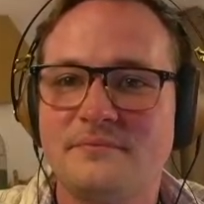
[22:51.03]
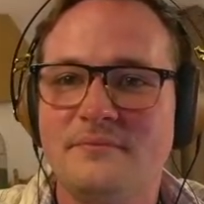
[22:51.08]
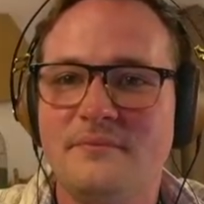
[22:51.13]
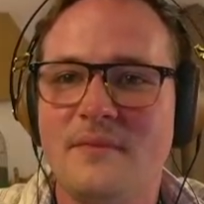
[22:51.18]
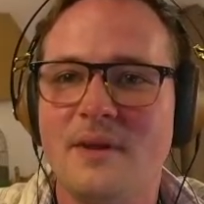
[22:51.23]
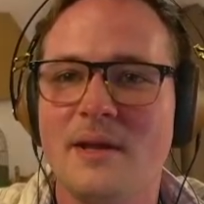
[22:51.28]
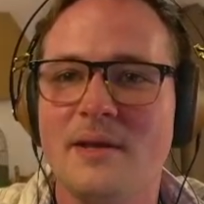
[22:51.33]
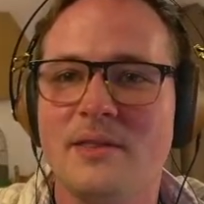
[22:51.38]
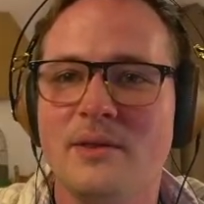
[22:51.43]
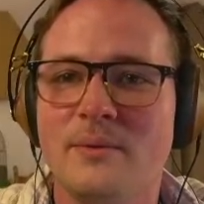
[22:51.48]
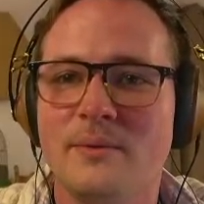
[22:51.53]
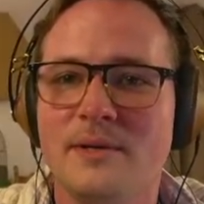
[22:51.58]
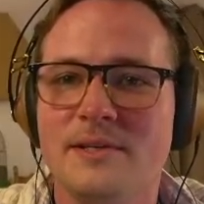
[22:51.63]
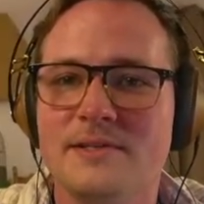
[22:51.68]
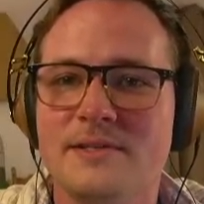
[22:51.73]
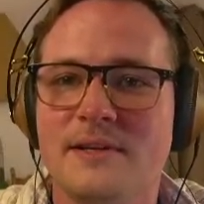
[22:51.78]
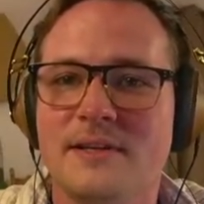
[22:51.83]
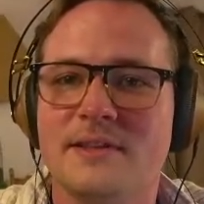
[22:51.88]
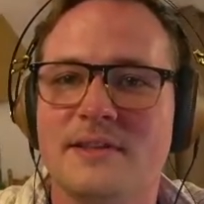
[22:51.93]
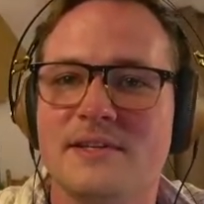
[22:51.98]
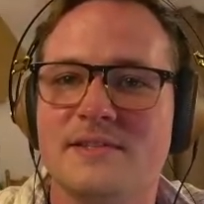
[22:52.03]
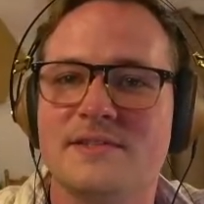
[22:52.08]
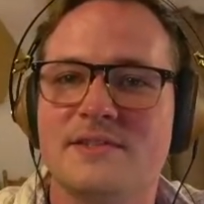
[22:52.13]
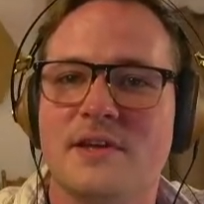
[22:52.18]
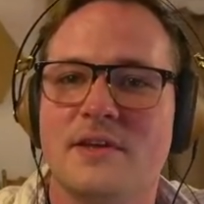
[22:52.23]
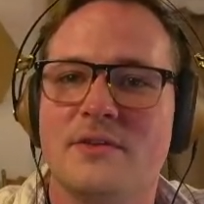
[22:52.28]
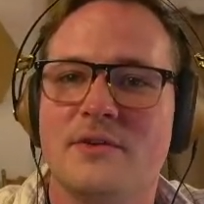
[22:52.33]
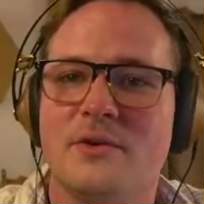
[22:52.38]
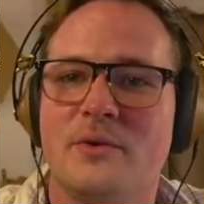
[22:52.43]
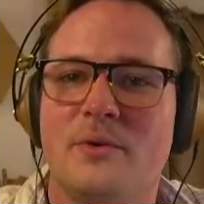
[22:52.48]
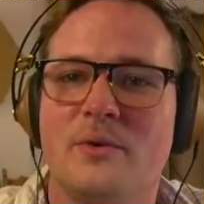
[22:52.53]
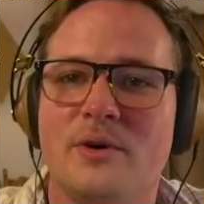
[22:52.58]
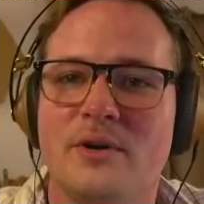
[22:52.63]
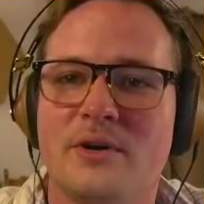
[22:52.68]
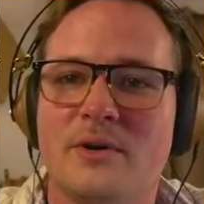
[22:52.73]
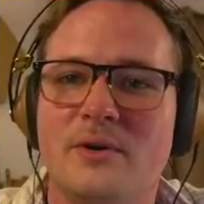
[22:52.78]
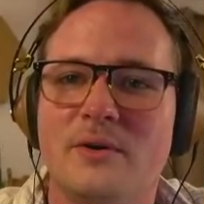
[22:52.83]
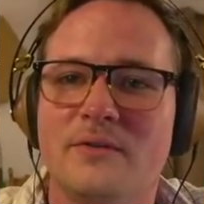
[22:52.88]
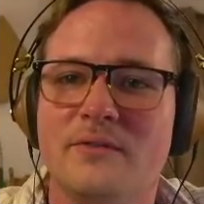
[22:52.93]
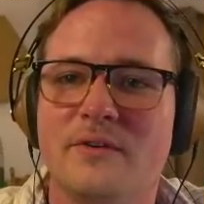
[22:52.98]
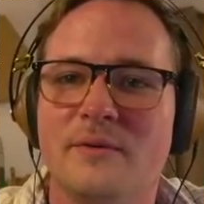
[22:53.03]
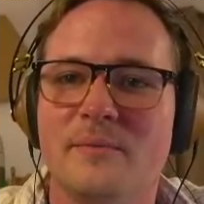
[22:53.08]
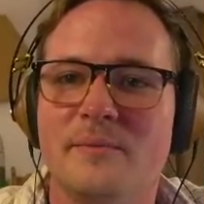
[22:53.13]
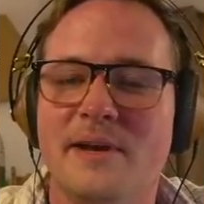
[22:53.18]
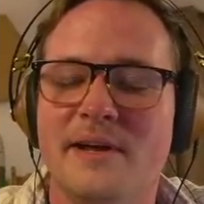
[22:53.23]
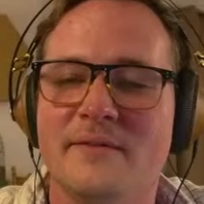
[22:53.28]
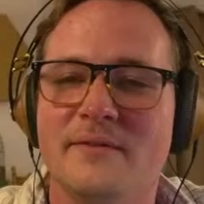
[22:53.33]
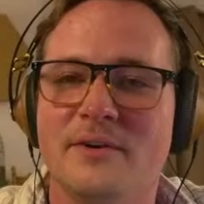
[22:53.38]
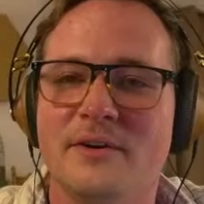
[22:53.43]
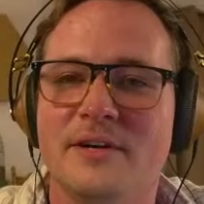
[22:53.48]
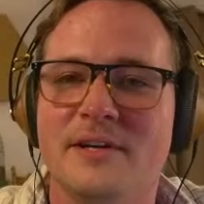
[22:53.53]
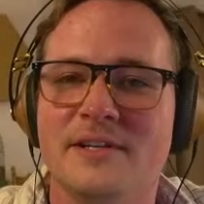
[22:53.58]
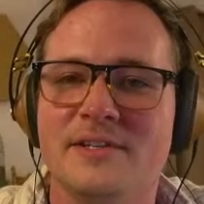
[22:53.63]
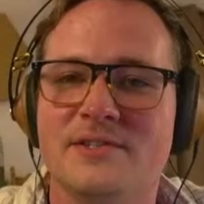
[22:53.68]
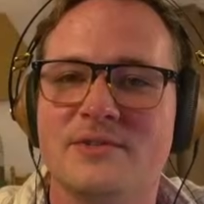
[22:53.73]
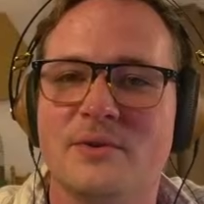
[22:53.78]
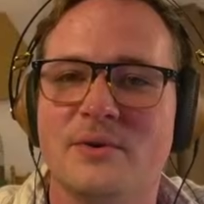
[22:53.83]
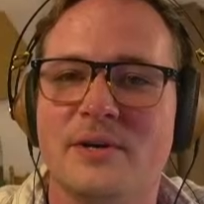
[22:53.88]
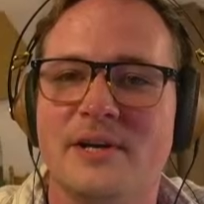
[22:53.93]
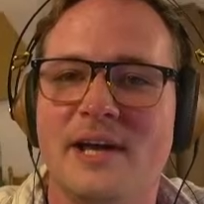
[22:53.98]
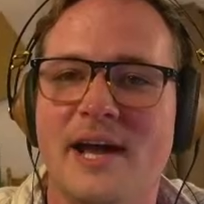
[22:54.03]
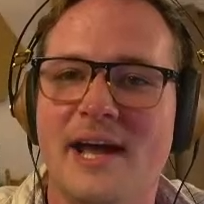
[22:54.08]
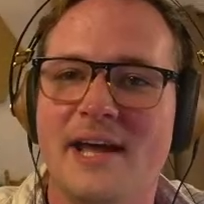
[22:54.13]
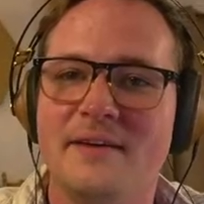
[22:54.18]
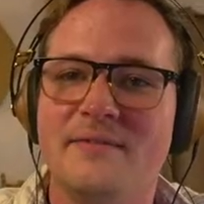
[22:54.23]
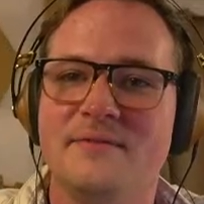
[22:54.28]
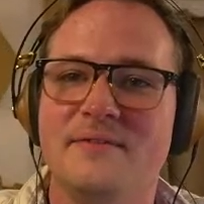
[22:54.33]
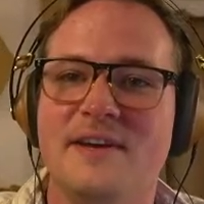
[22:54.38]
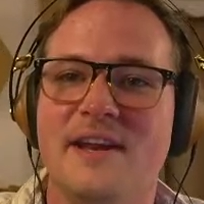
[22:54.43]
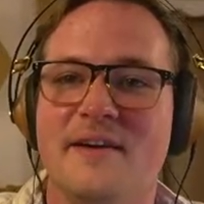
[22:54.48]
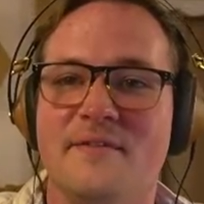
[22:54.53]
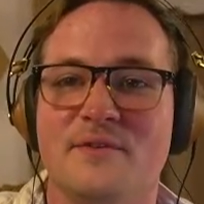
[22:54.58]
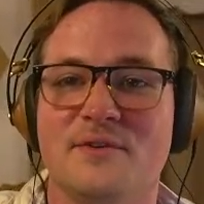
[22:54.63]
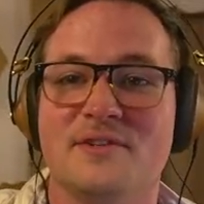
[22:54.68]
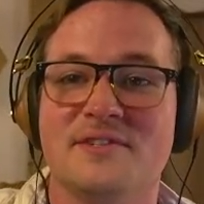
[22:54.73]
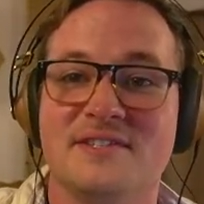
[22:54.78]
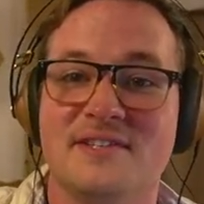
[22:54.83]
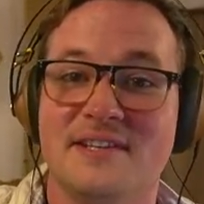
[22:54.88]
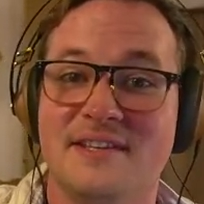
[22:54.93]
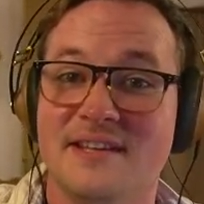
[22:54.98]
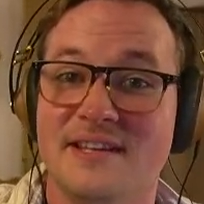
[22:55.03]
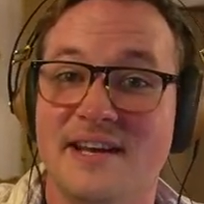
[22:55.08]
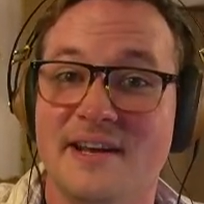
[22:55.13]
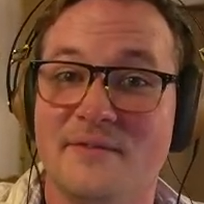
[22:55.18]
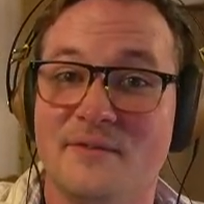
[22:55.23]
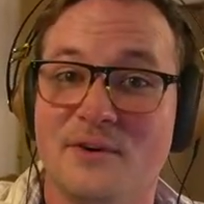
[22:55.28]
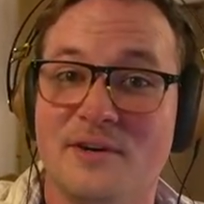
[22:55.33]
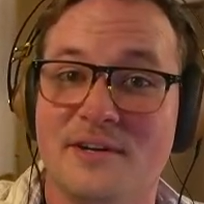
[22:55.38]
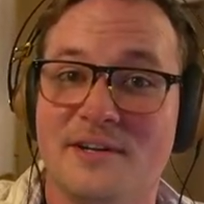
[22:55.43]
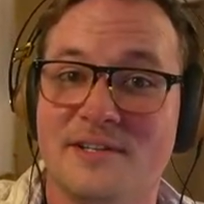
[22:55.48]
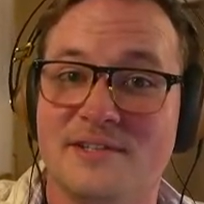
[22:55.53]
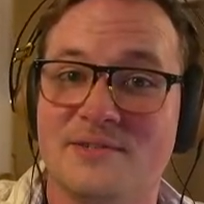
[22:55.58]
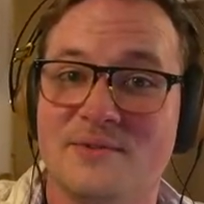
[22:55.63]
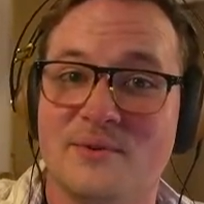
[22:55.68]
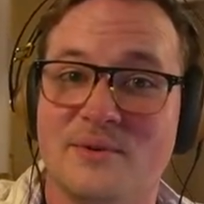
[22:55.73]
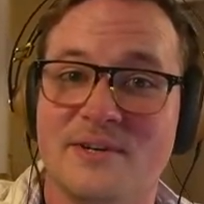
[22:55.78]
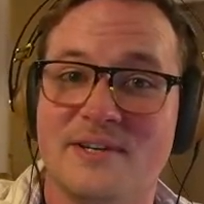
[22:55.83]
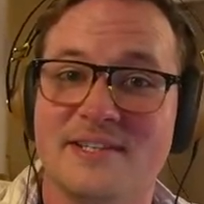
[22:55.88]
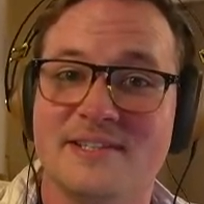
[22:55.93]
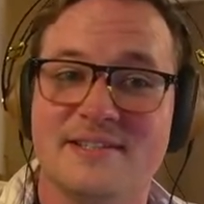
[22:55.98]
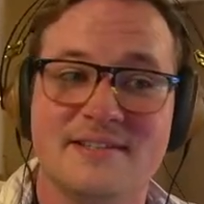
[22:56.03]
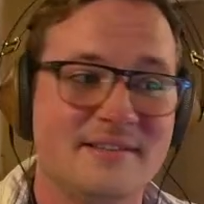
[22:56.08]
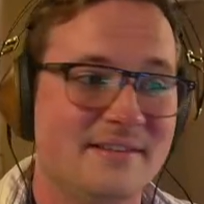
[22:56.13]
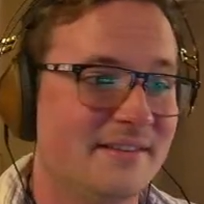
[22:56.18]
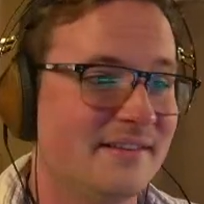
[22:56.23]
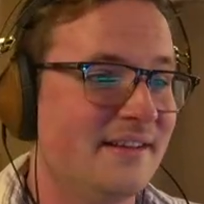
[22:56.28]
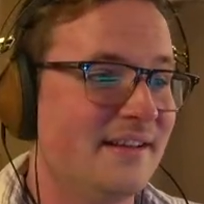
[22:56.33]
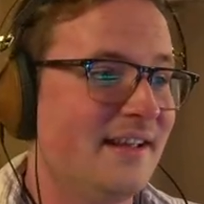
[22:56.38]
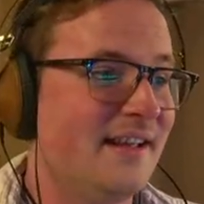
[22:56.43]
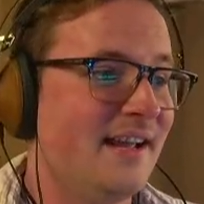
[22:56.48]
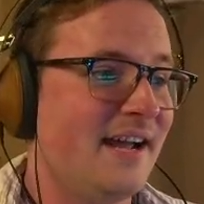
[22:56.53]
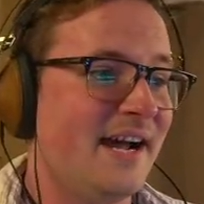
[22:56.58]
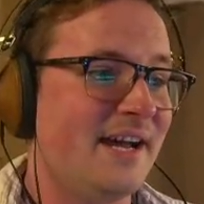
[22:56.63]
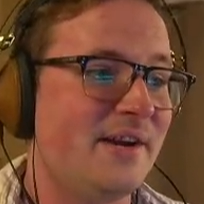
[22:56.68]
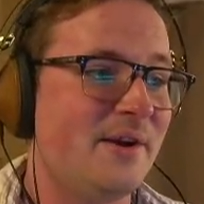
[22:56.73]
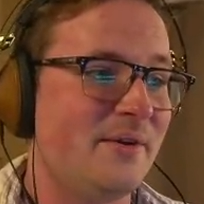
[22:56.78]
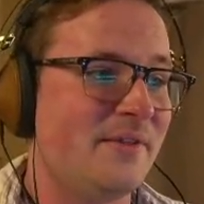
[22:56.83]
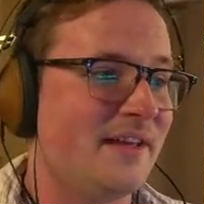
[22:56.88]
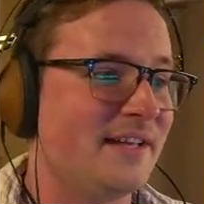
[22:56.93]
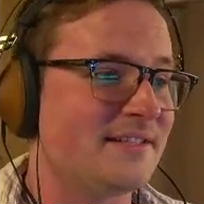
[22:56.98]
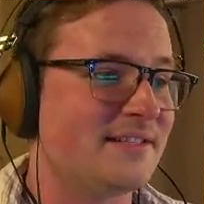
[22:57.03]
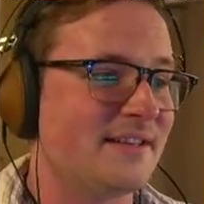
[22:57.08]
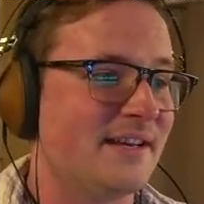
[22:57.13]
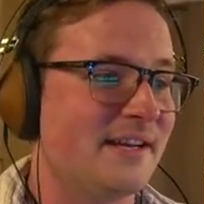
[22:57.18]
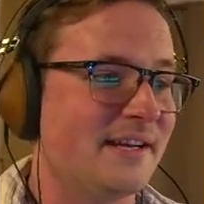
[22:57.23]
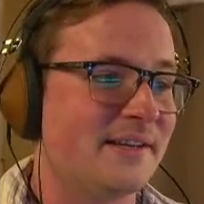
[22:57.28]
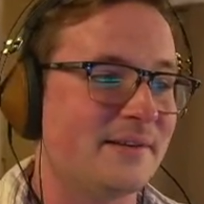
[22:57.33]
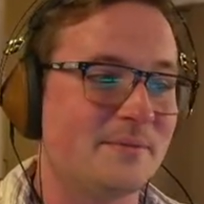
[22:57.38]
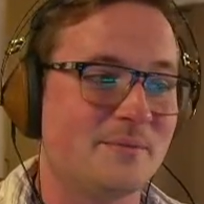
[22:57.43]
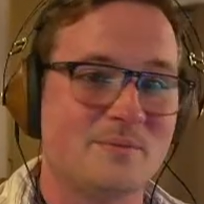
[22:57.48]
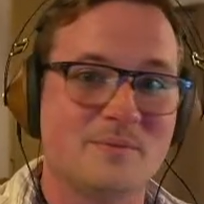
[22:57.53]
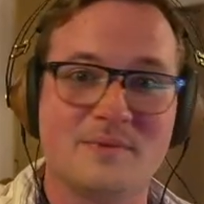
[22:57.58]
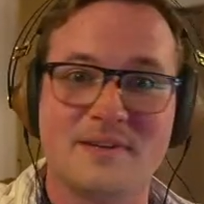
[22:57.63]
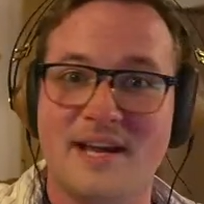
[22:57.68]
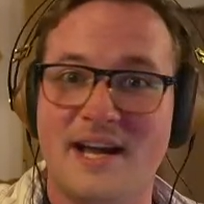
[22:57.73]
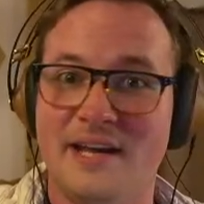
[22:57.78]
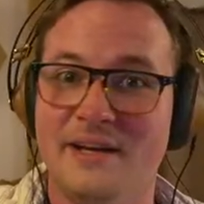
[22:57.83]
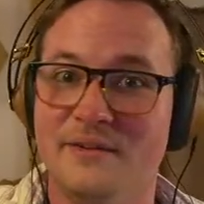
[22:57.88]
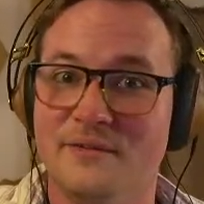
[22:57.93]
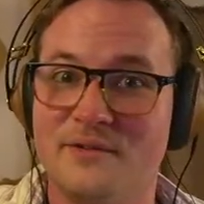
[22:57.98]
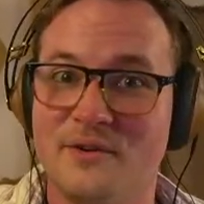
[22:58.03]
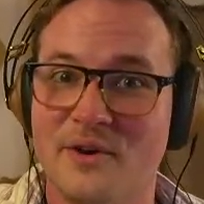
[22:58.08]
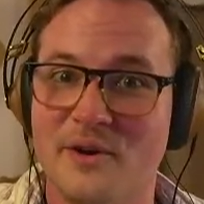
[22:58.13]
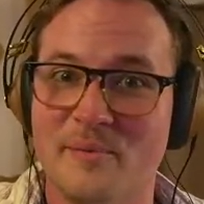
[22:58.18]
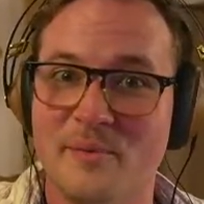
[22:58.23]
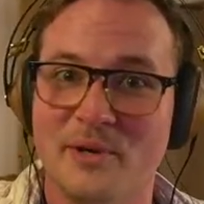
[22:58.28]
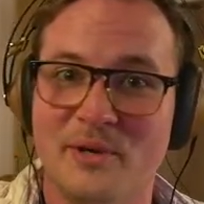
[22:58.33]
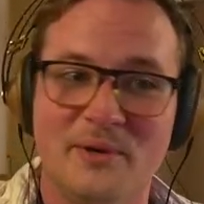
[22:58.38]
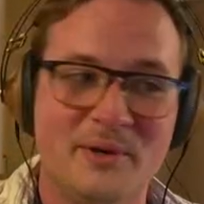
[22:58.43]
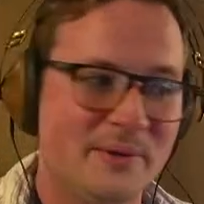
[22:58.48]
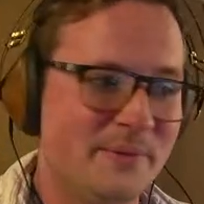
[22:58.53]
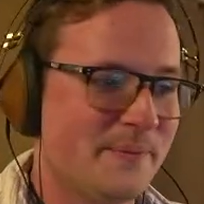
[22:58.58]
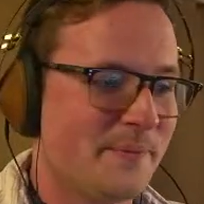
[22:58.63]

Like the wings like the Southern Oracle from Neverending Story. I've never seen the Neverending Story. Isn't I know that's like kind of criminal.